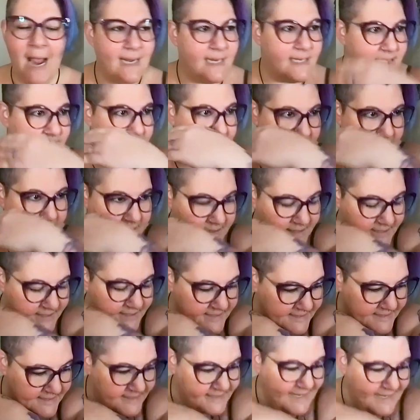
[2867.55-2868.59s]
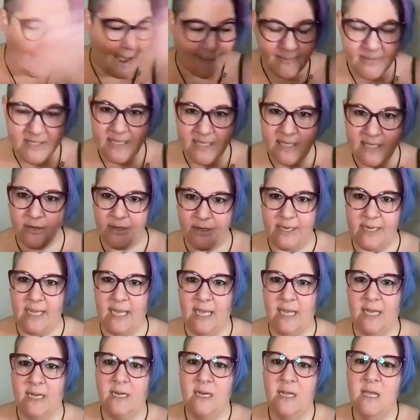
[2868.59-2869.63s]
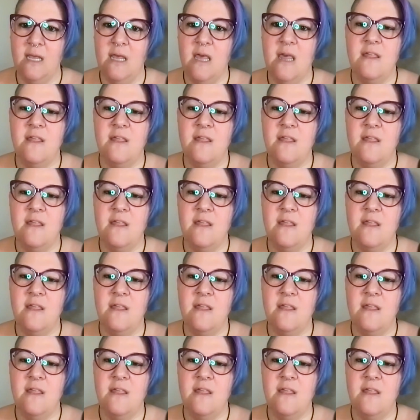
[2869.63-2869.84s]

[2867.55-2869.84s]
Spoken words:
I stopped hearing it.